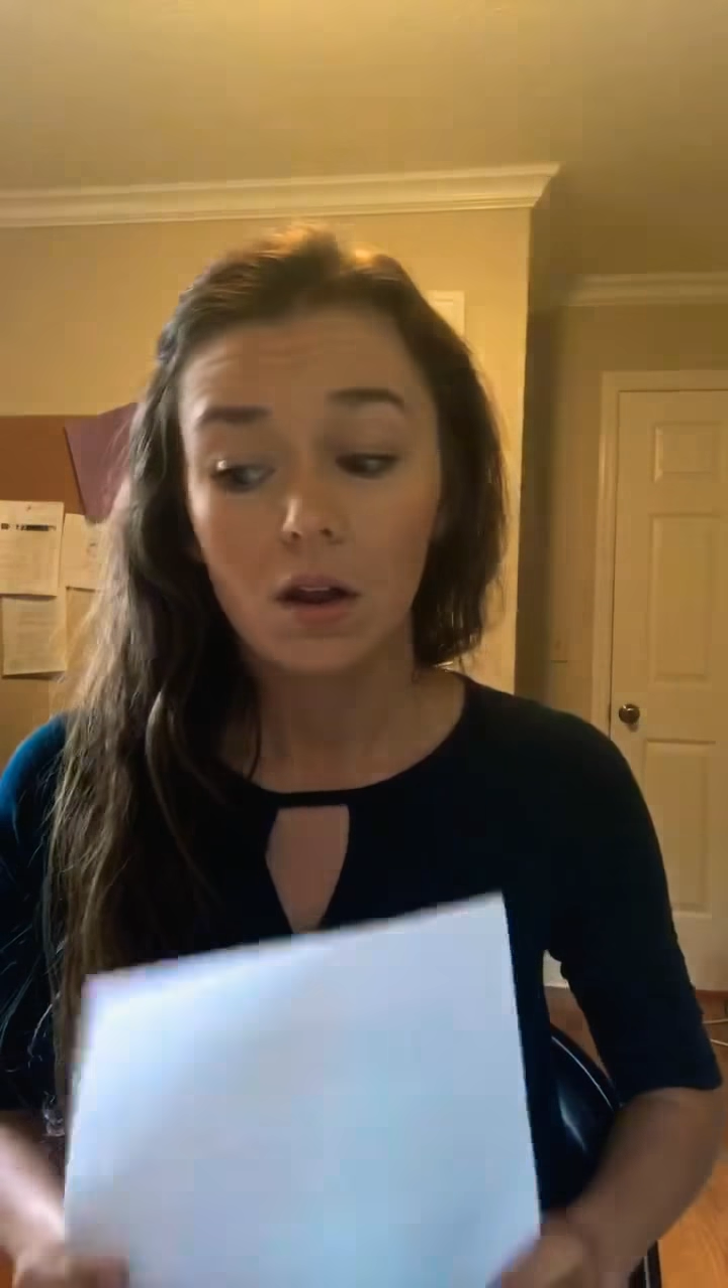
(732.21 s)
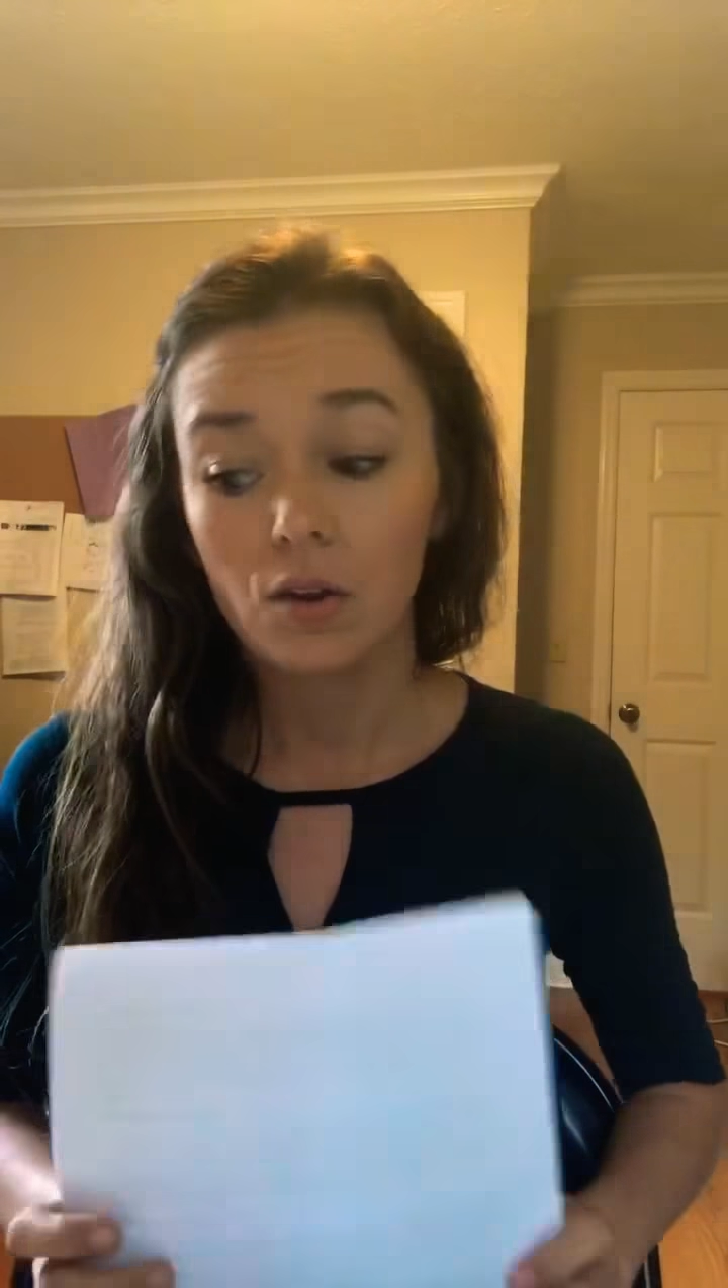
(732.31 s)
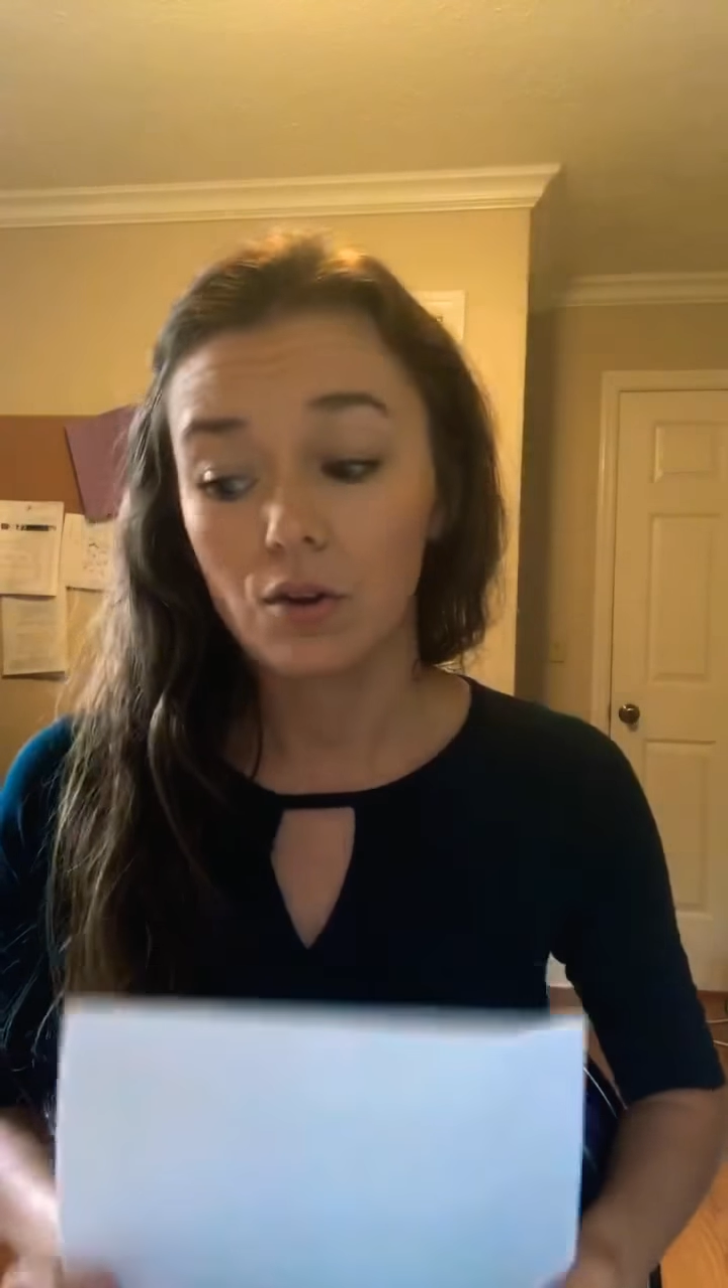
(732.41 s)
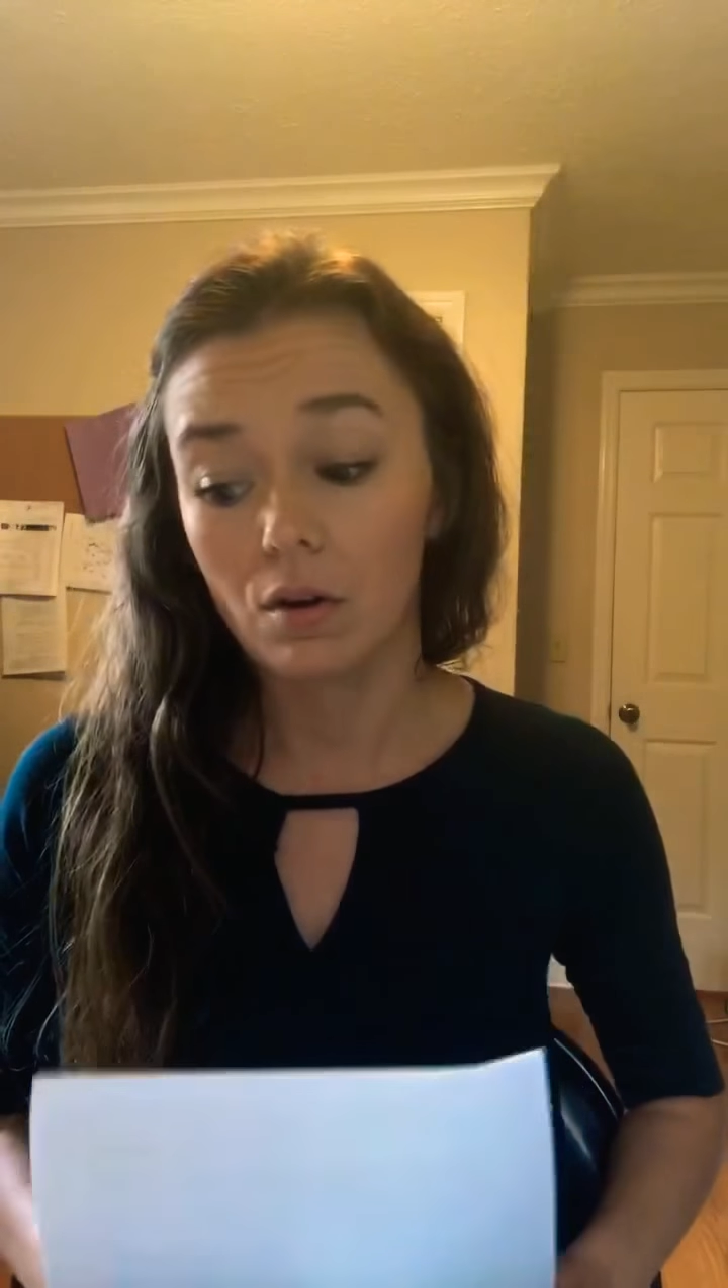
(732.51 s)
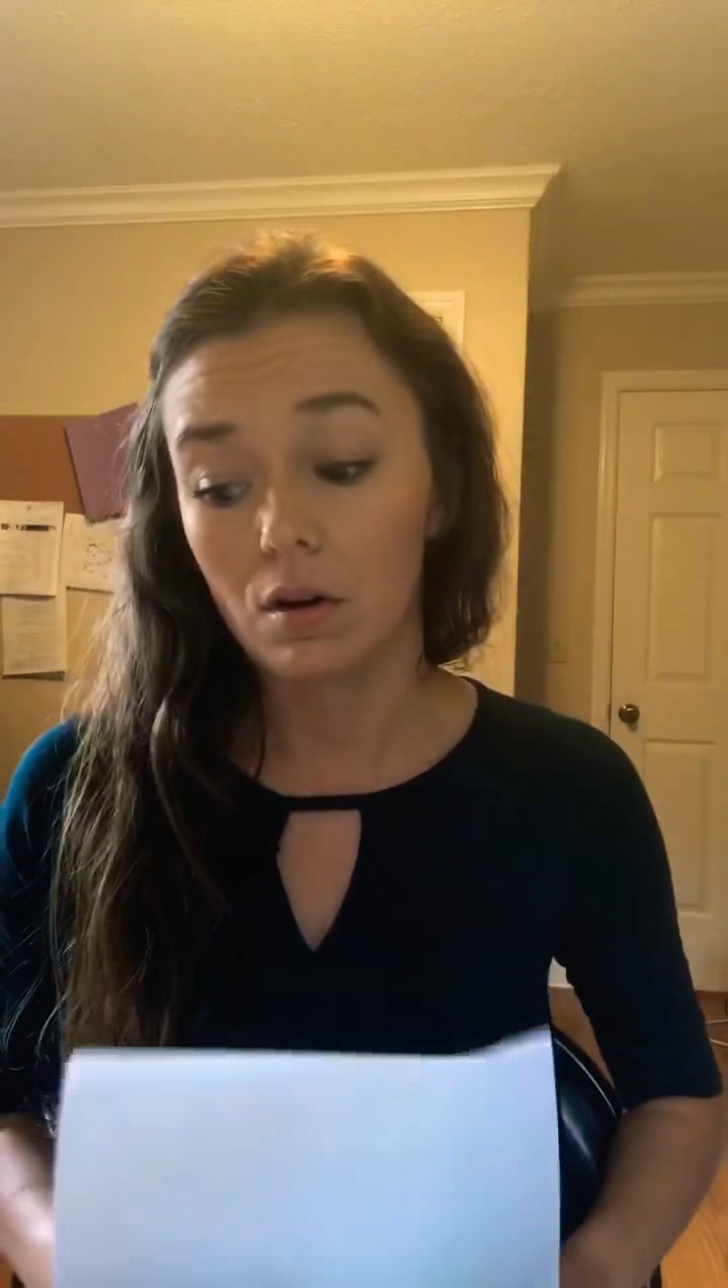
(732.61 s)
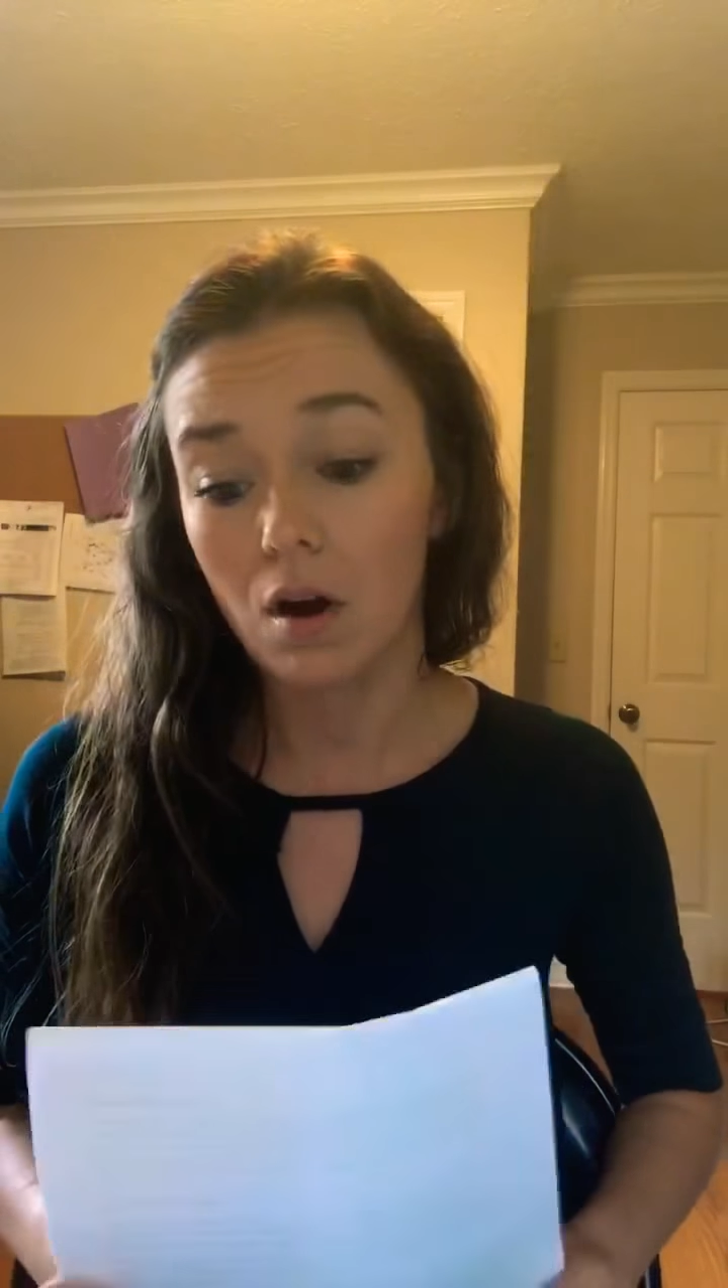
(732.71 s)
your